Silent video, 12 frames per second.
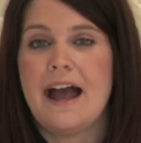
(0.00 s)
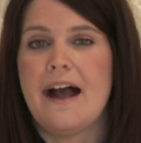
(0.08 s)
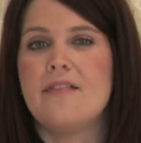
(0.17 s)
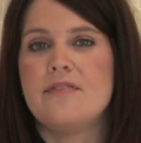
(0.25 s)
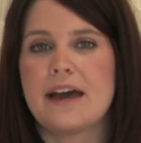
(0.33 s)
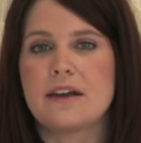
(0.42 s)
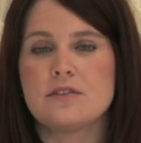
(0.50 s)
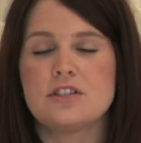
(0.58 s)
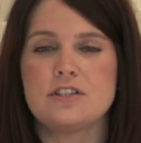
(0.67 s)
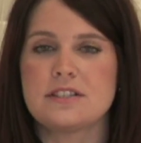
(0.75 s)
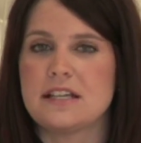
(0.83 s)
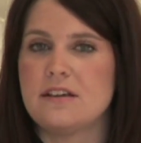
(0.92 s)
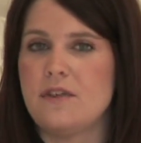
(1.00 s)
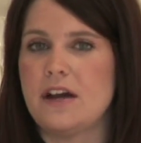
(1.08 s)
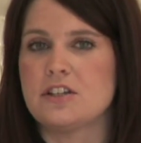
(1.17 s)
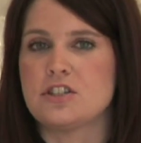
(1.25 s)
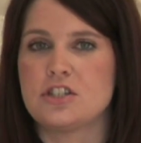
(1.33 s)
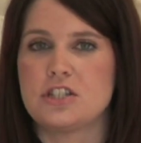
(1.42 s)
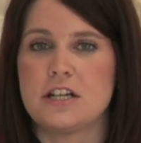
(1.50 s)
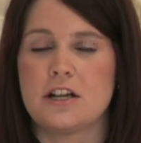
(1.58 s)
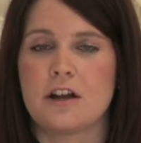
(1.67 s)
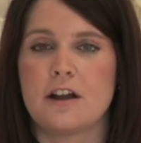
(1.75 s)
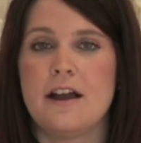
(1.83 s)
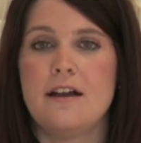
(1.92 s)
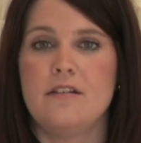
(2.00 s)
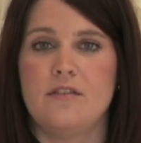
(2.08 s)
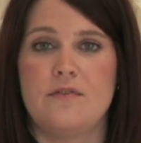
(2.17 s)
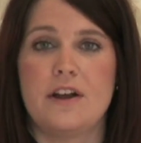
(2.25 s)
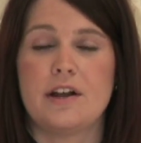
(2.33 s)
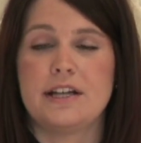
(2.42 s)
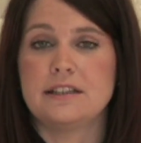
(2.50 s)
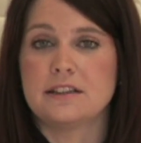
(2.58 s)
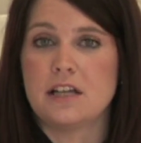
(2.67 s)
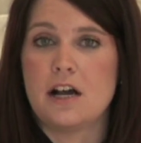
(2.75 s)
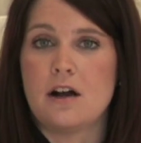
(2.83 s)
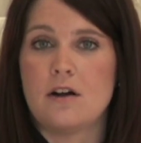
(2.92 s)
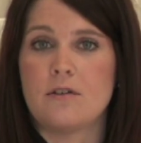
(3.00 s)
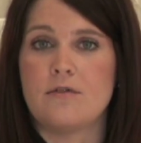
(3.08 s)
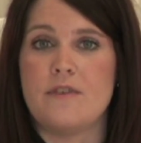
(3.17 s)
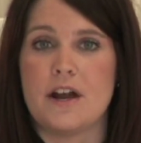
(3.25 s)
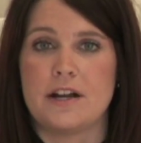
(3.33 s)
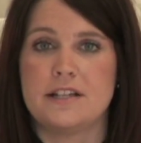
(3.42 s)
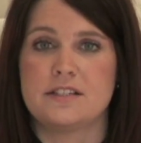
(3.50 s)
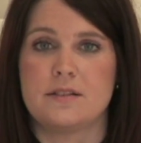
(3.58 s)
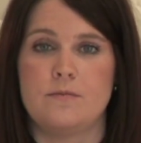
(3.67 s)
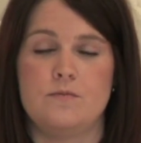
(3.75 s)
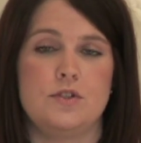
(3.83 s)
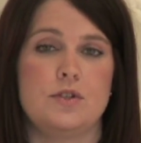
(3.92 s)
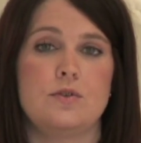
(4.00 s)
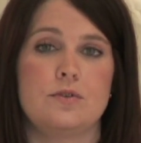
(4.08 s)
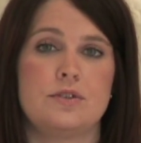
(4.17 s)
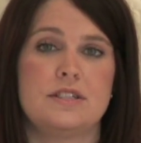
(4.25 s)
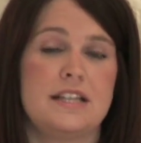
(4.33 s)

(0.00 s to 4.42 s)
and that'll just give a sheer, very low, very subdued